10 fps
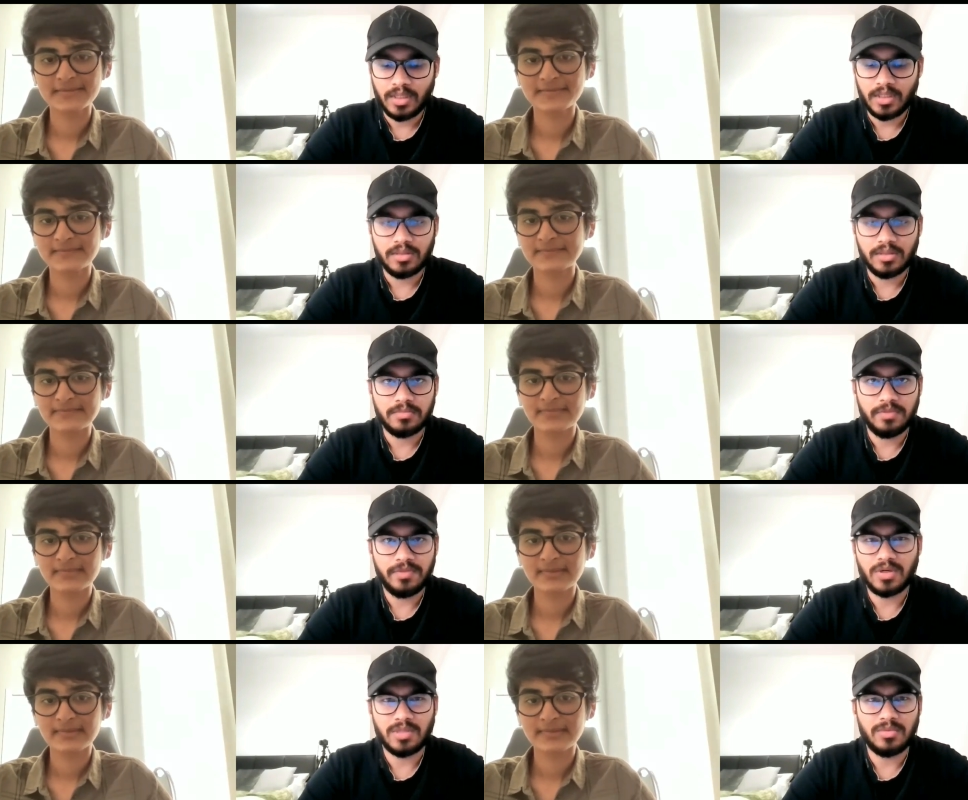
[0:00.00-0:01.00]
Speaker 1: Uh, if
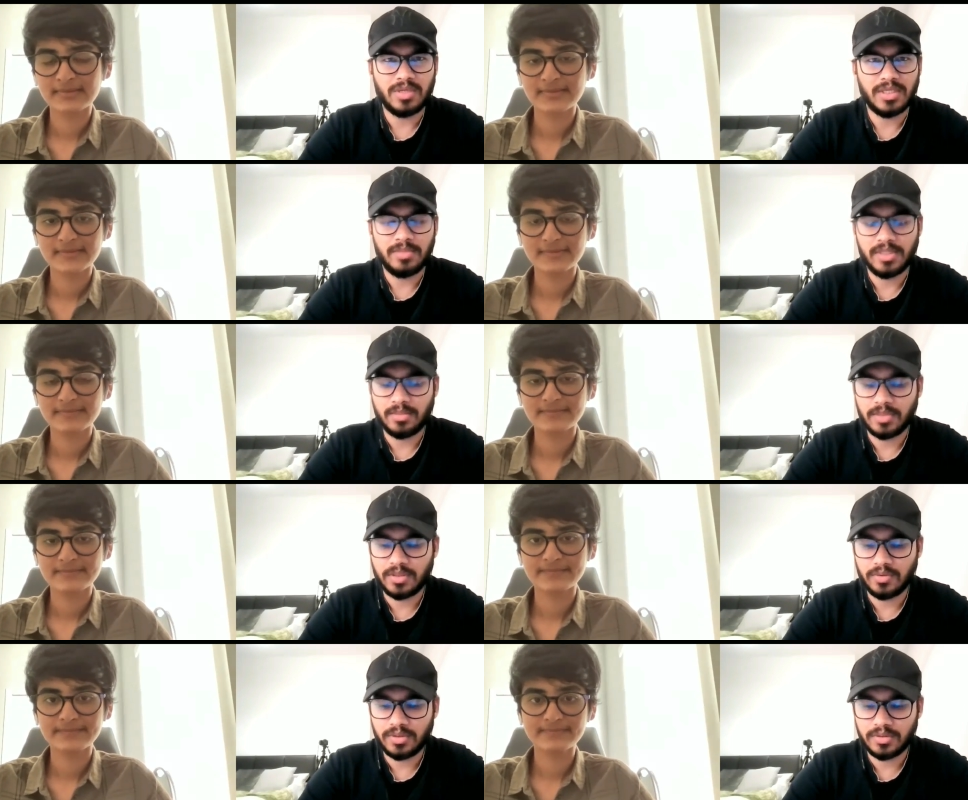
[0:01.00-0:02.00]
we talk about a little bit
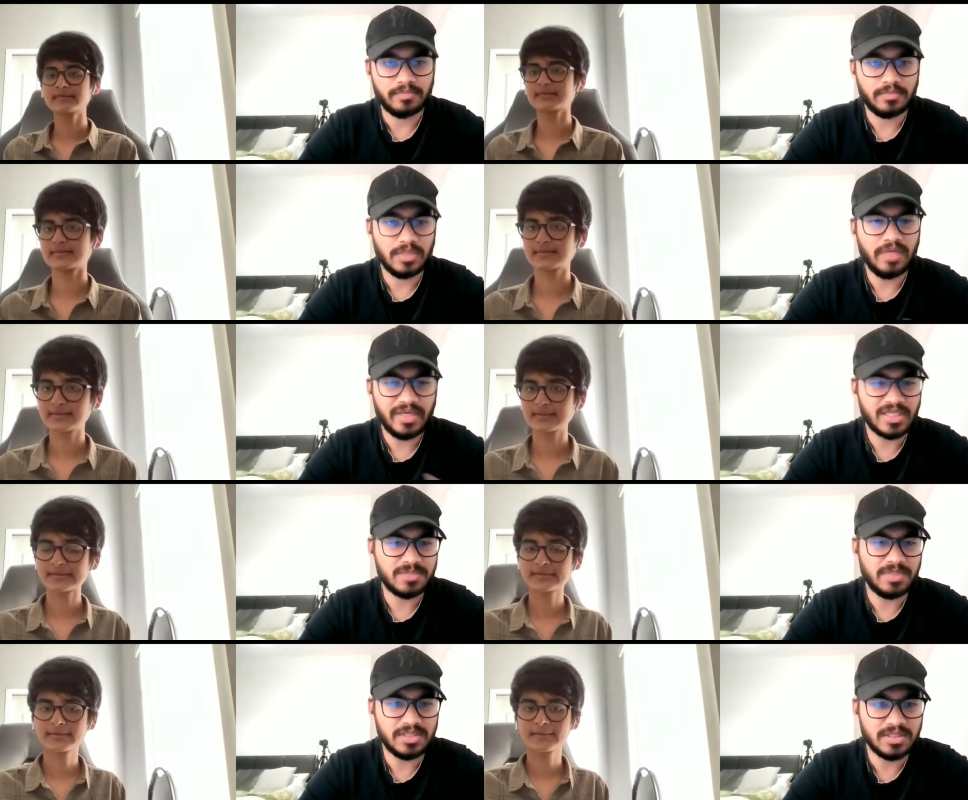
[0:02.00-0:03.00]
about living
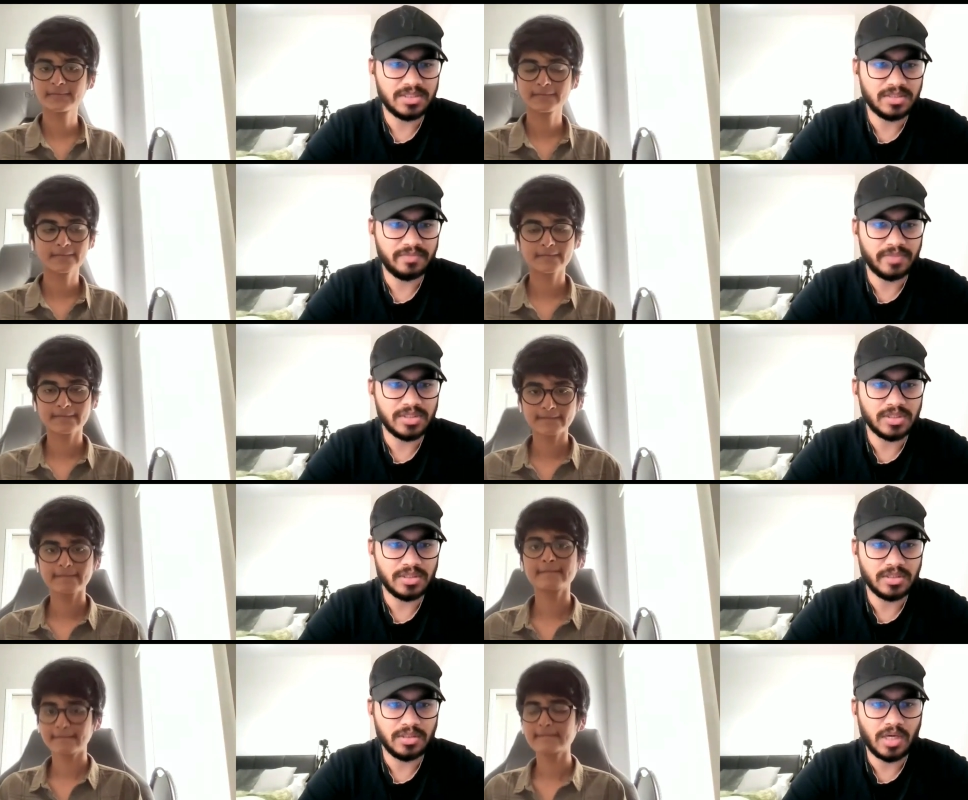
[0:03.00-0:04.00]
expense and stuff in
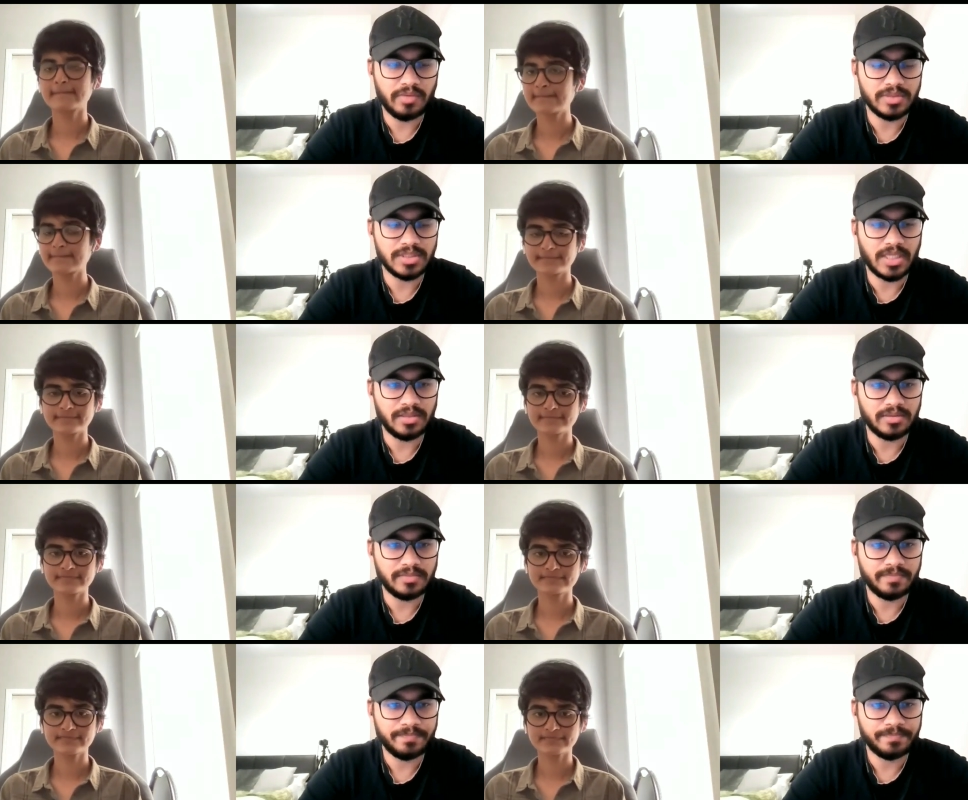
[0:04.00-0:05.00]
general, how is that?
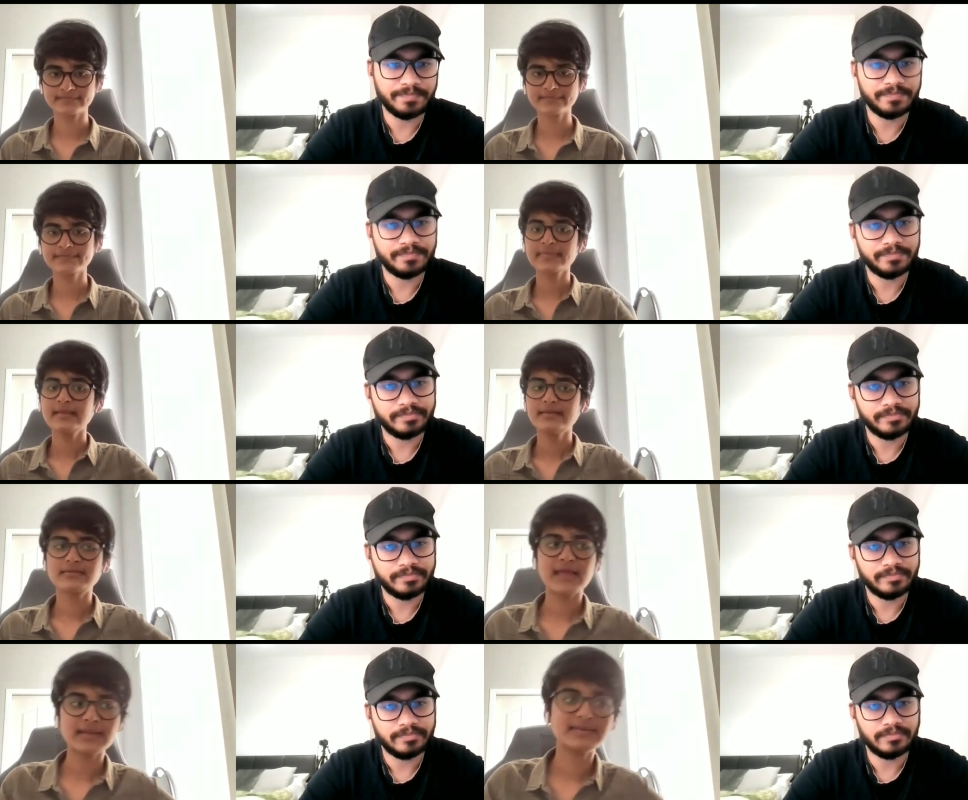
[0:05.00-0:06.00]

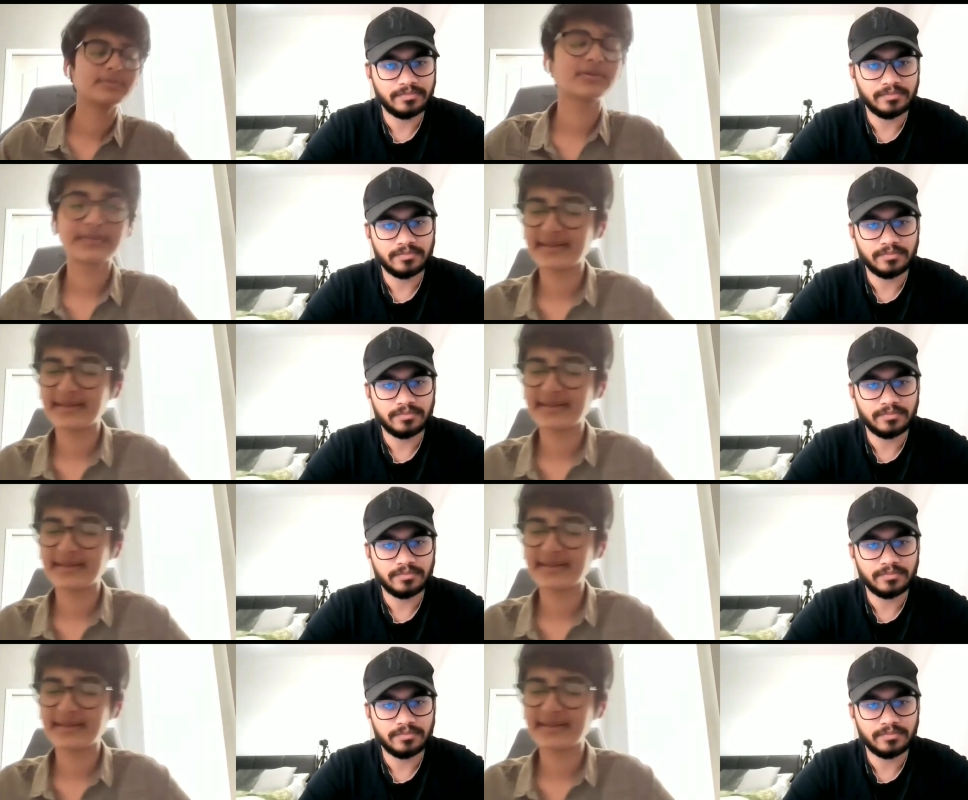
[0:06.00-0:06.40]
Speaker 2: so that depends